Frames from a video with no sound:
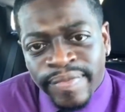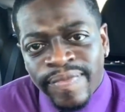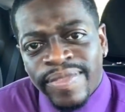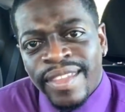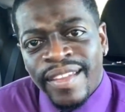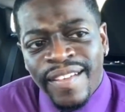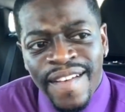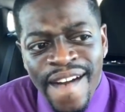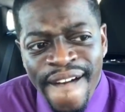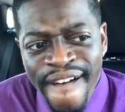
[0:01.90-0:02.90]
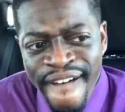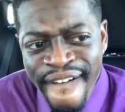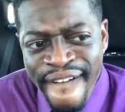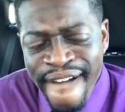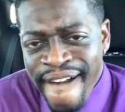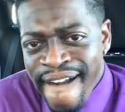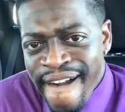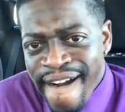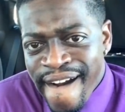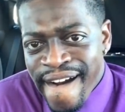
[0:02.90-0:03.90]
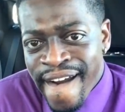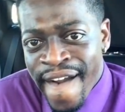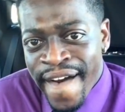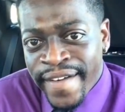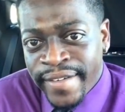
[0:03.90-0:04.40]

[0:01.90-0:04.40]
You sure this gonna help me stop being a hoe?